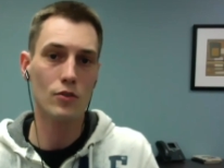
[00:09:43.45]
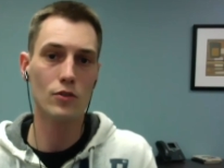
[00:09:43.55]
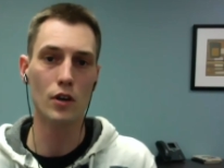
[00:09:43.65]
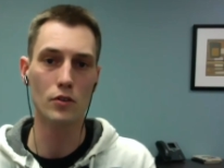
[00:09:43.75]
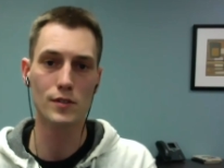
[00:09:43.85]
Who
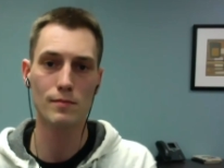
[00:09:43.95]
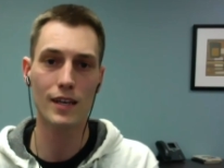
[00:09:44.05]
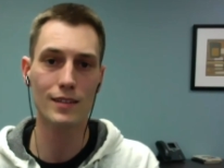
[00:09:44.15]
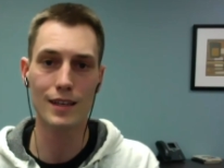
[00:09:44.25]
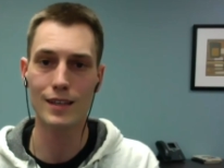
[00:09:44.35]
knows?
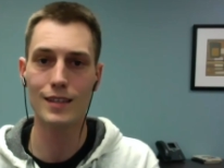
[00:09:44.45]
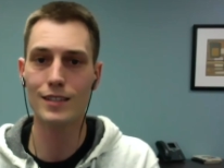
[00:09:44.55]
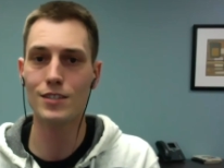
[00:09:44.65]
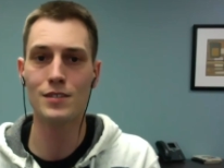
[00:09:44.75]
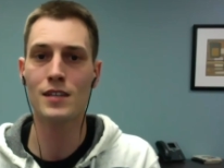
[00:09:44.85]
You
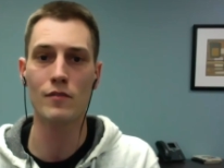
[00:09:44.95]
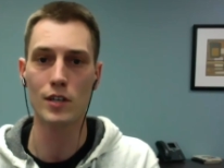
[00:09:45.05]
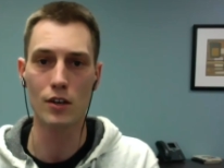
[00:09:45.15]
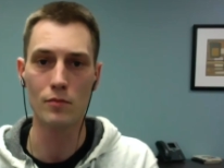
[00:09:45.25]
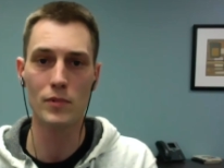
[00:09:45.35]
just never
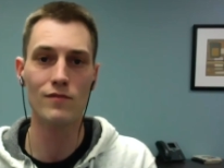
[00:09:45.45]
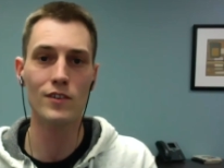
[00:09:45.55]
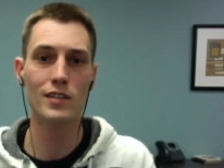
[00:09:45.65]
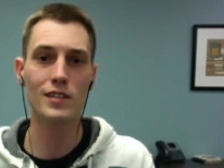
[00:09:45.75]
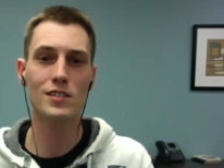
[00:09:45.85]
know. But if
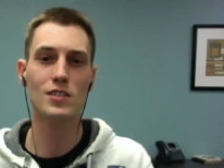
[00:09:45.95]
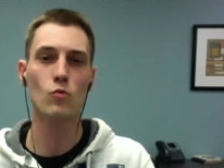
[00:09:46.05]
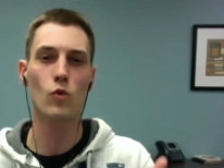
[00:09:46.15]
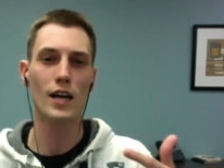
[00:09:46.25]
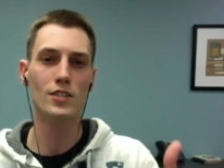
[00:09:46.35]
you're in this to
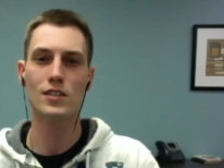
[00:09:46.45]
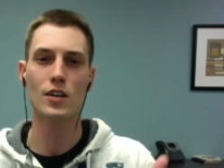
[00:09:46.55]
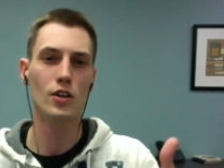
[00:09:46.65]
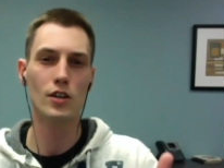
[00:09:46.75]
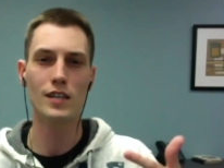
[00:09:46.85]
watch the
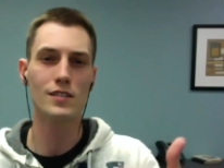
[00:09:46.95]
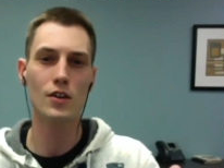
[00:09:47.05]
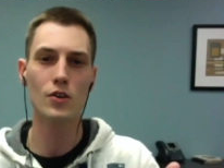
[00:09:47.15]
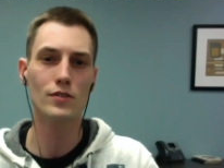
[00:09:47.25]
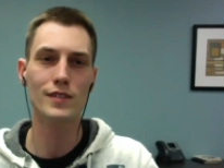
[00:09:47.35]
earnings the
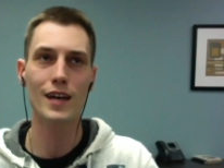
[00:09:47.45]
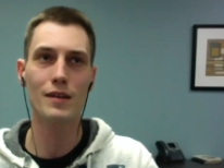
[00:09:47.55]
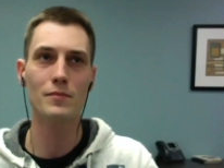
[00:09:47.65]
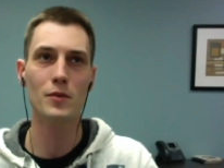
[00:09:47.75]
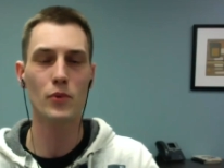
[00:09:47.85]
whole
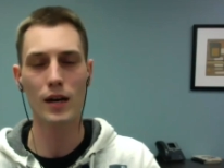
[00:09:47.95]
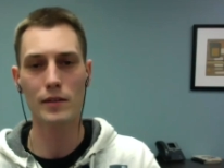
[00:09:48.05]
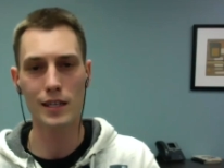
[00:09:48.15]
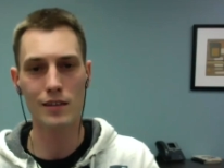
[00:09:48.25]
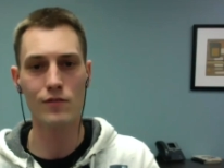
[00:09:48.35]
time, you're
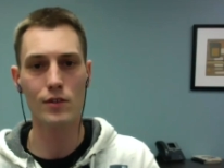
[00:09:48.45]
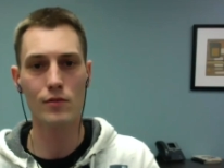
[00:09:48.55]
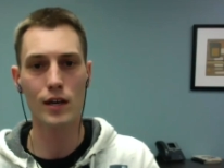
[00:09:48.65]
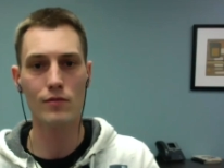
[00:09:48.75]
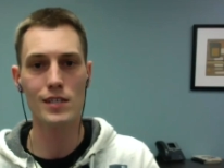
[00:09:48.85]
probably in it for the
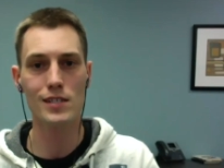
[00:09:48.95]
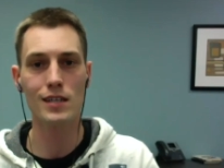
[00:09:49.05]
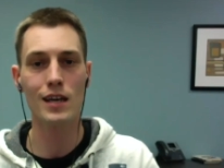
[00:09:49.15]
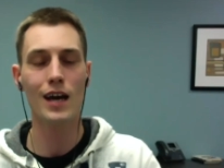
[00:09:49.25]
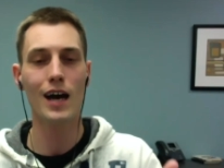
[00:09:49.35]
wrong
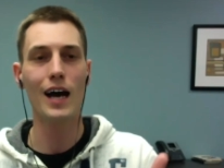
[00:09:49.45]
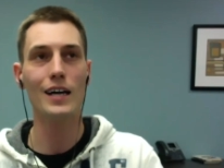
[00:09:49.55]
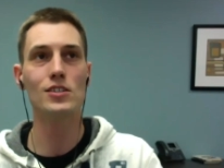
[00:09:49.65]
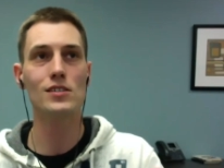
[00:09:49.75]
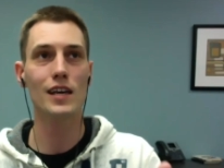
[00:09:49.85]
reason. I
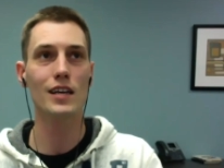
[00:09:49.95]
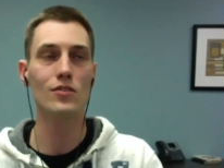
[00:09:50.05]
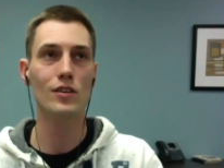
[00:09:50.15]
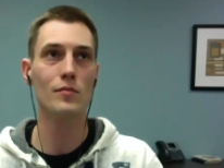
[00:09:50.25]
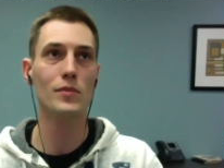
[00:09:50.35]
just like
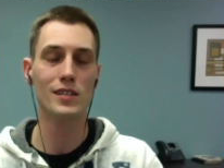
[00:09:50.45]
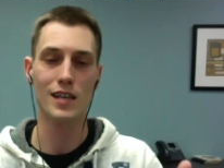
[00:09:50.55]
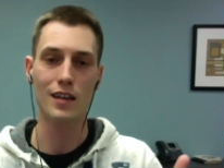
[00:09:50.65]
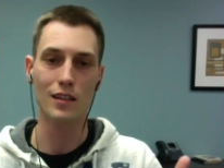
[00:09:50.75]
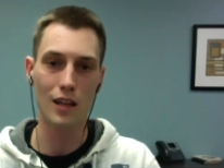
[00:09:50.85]
doing it because
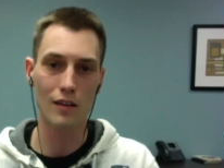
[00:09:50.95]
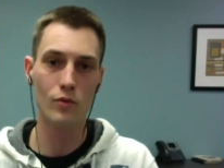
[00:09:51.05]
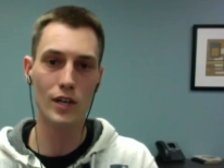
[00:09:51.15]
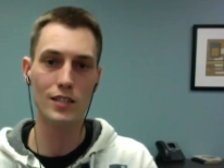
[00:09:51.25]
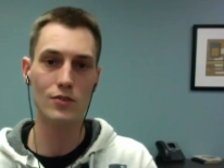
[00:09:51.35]
I love
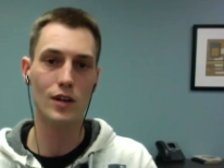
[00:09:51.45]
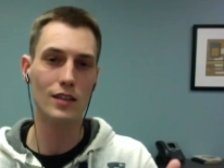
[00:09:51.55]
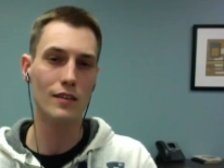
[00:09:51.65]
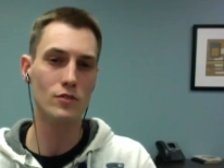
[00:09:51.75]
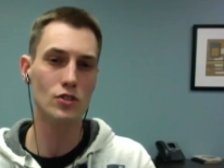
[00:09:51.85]
what I do. I
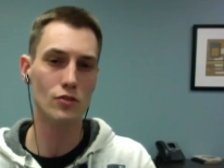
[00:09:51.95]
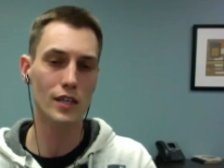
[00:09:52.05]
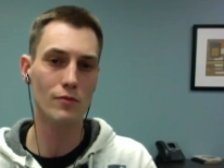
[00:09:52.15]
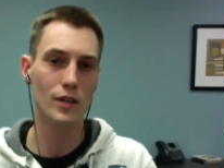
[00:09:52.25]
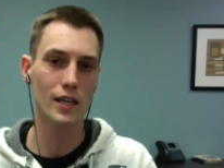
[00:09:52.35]
love
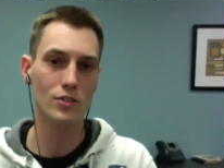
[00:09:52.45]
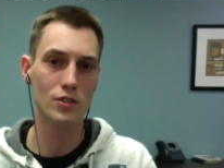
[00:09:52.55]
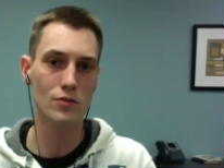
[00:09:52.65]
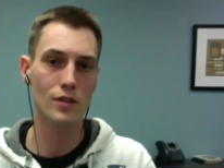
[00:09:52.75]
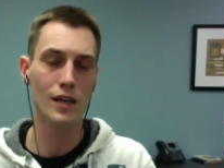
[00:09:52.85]
shooting what I
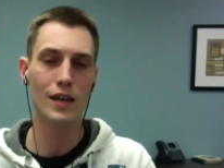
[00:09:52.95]
shoot